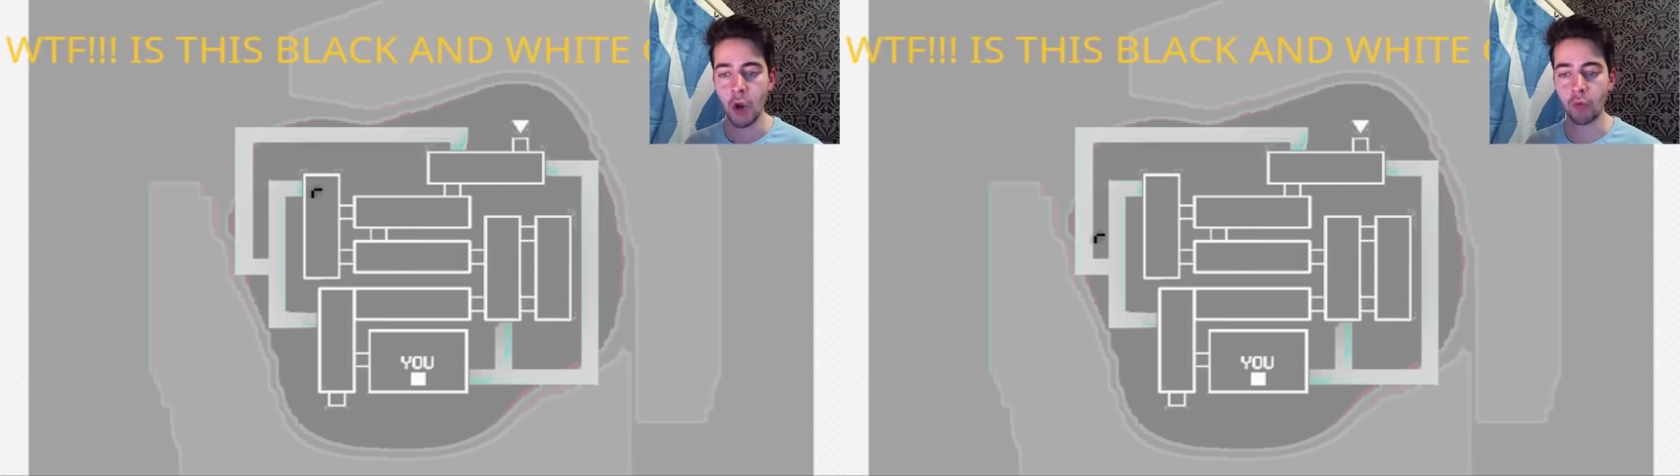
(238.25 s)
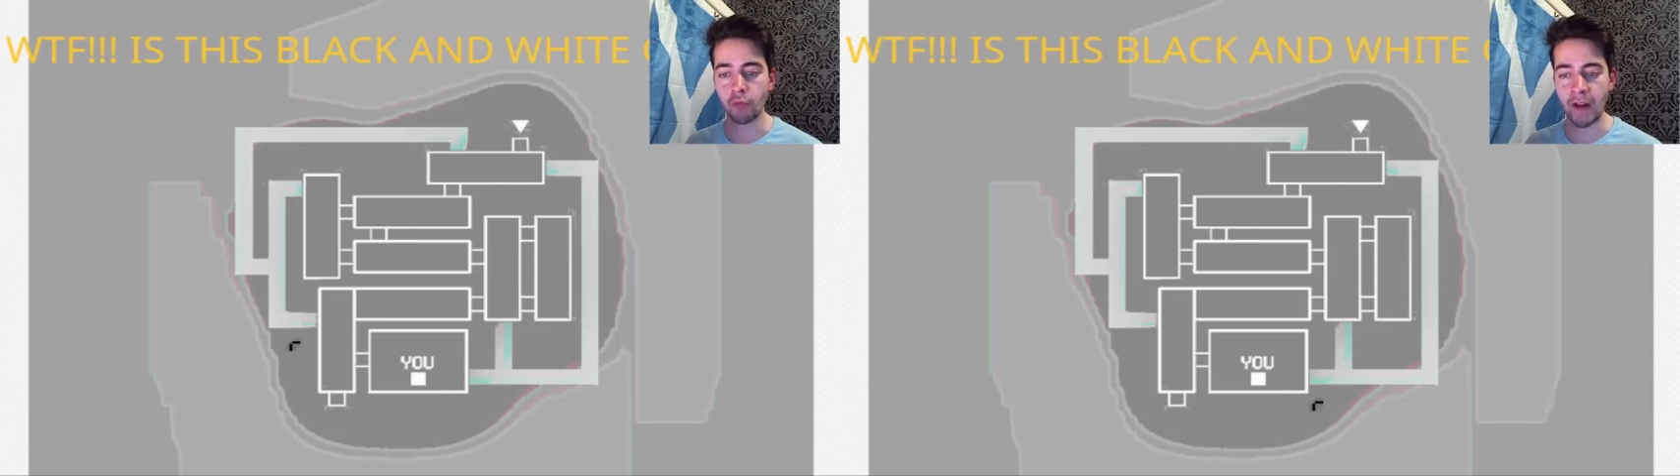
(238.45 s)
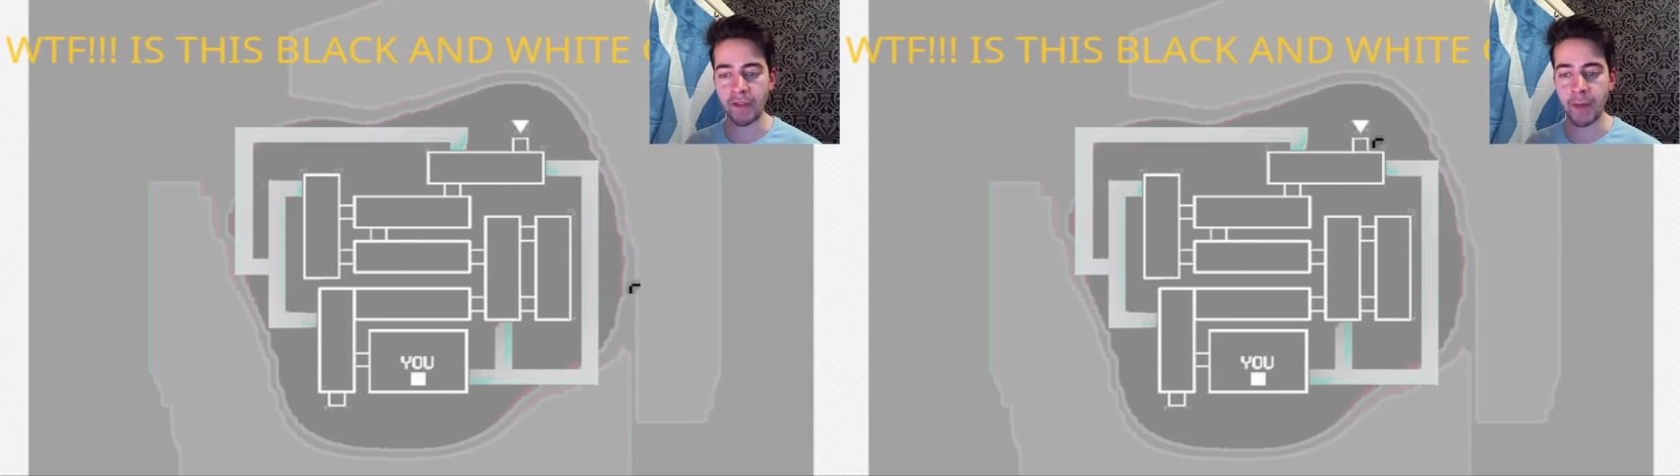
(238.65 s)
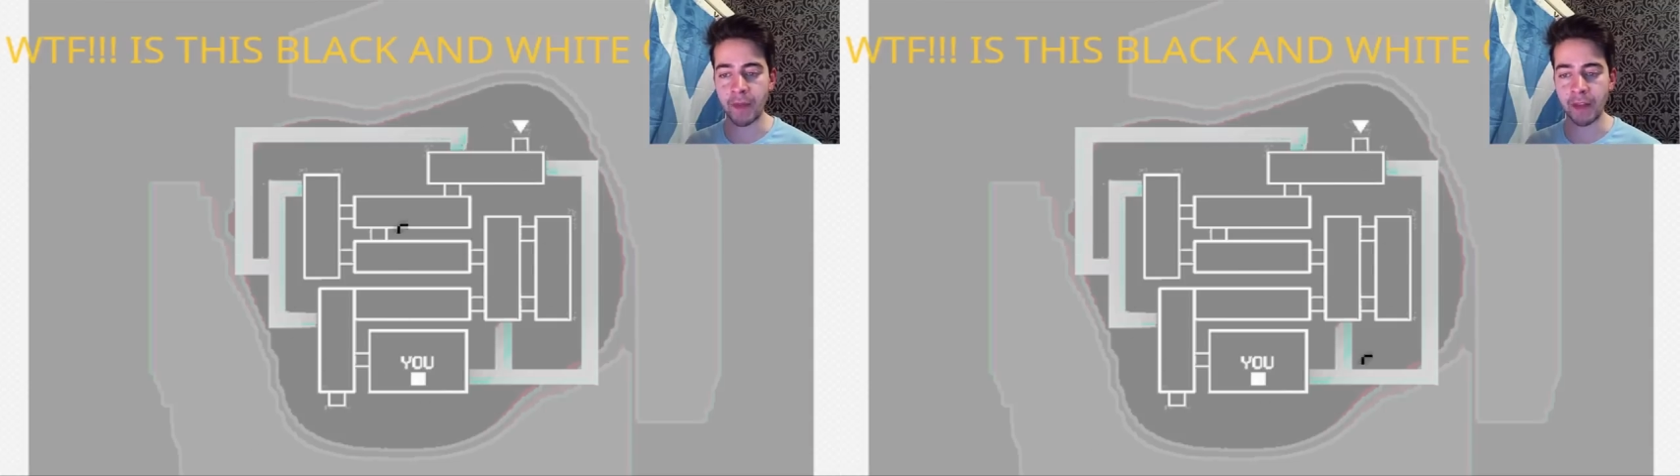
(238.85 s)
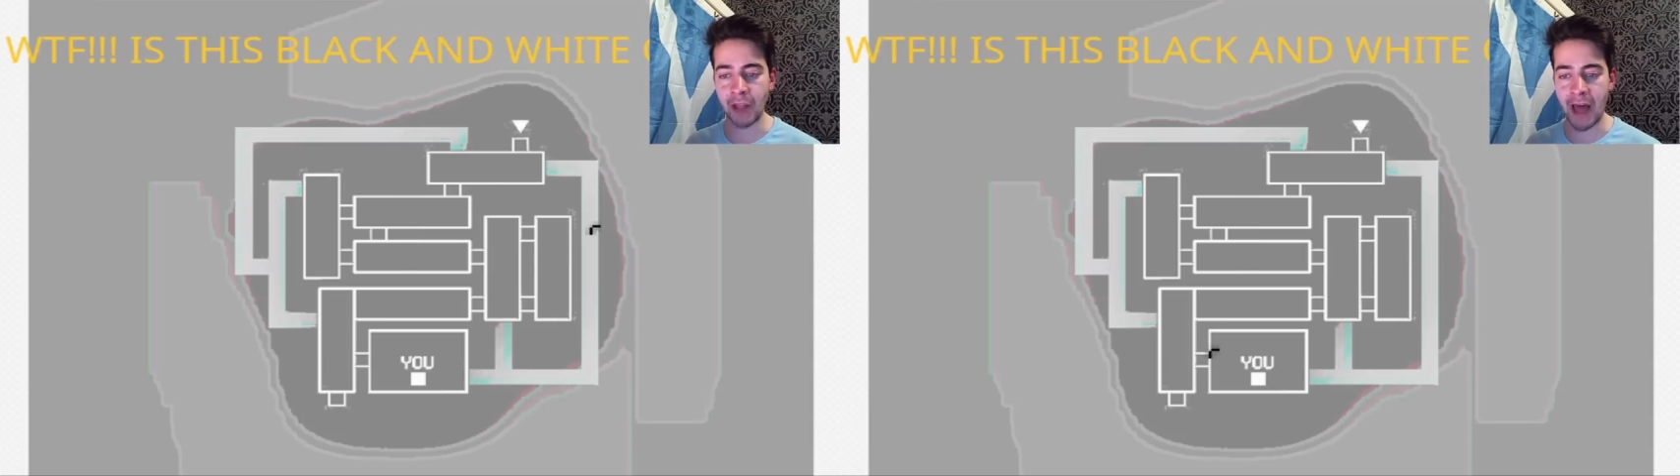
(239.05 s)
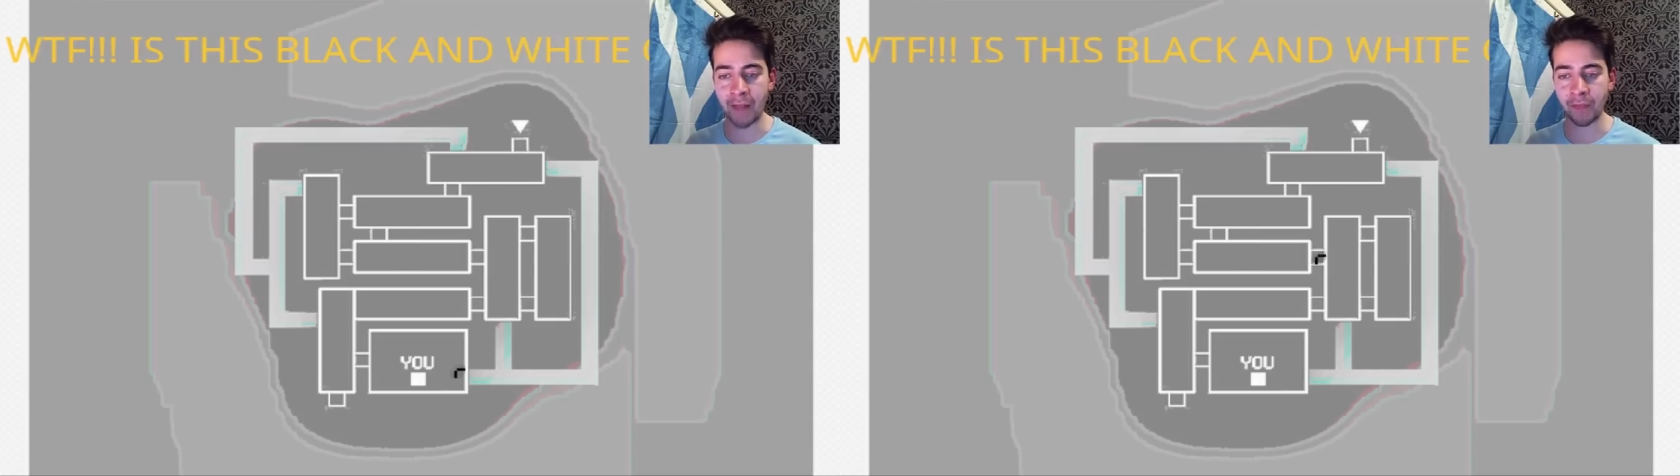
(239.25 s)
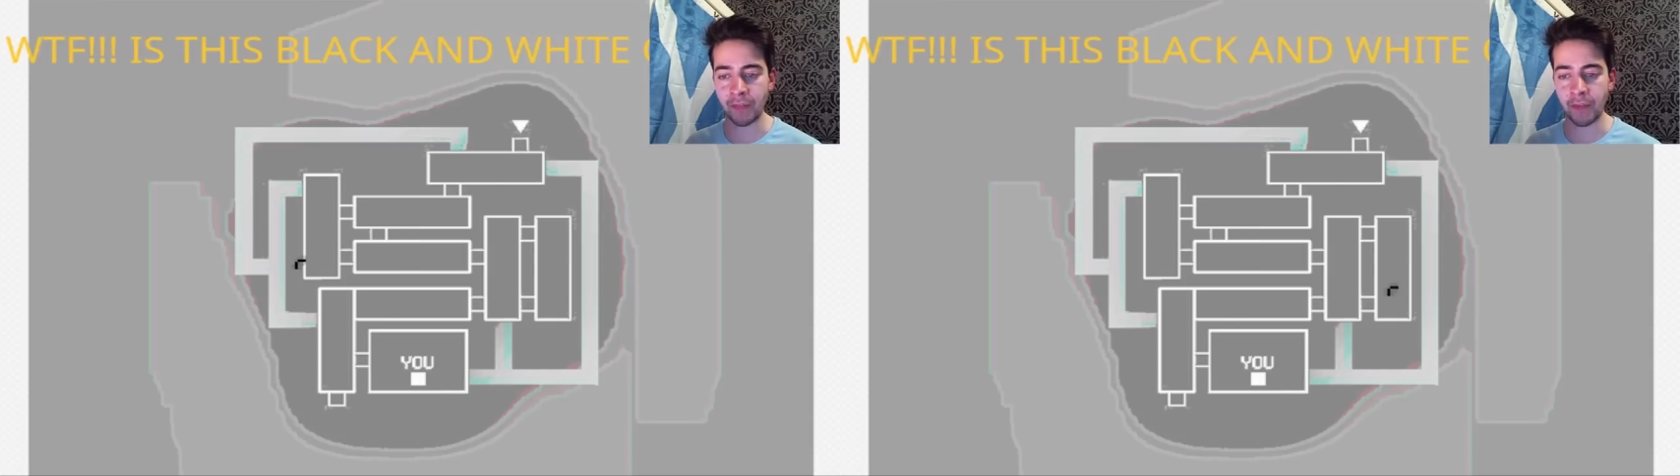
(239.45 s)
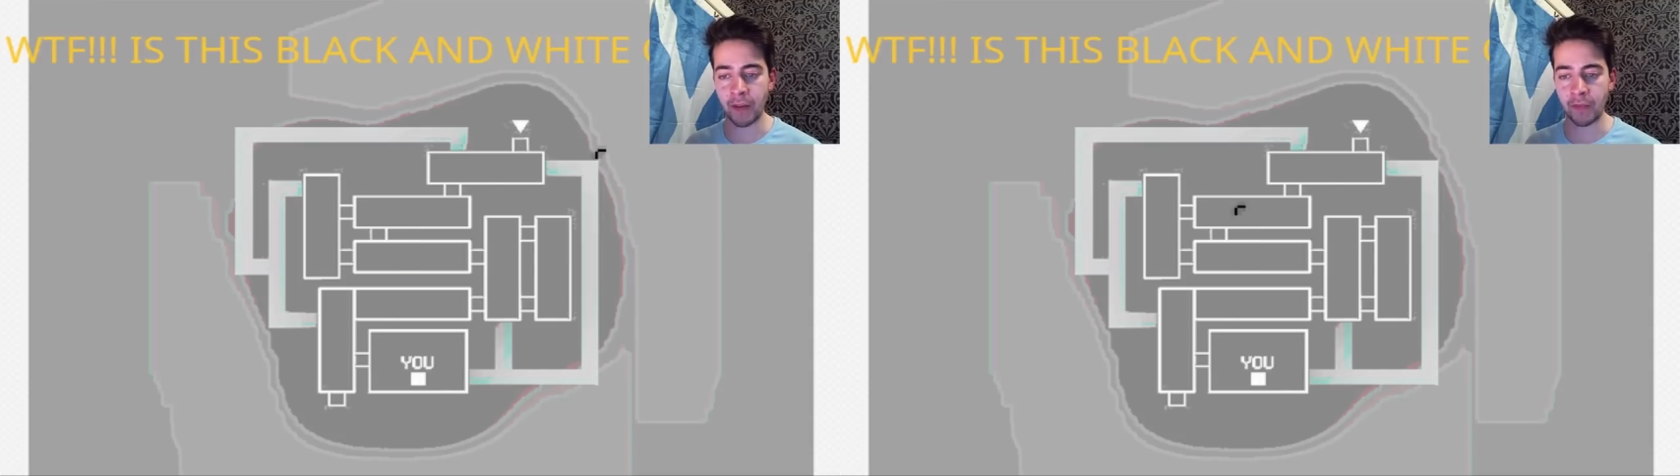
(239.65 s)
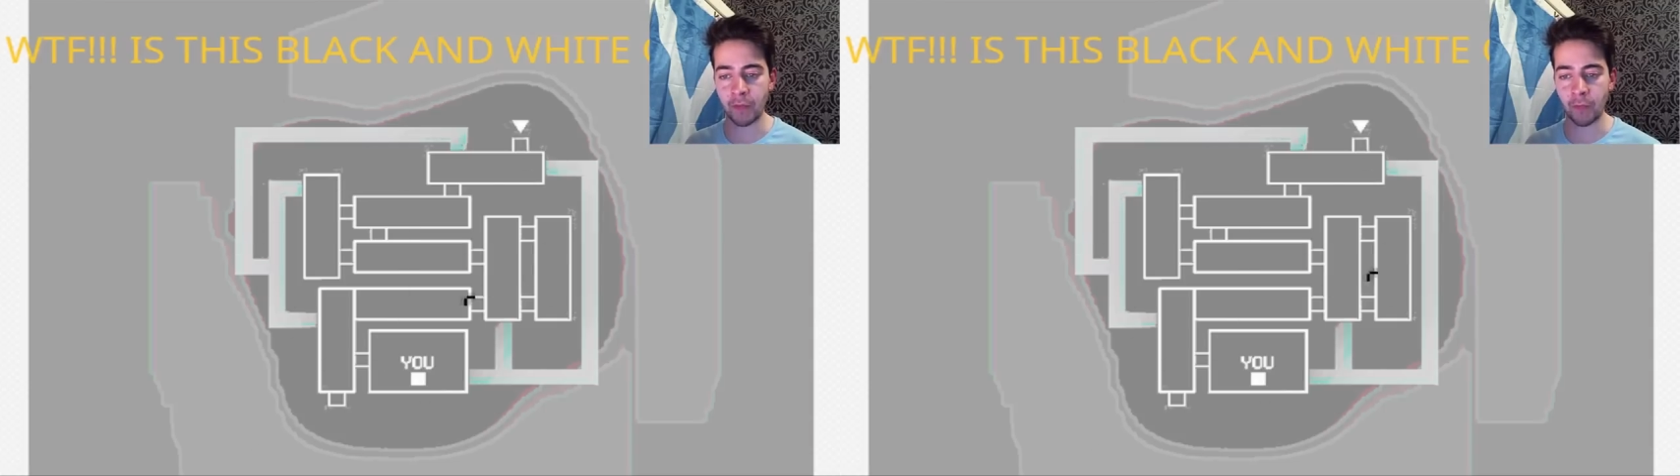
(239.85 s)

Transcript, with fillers: round about the land the, the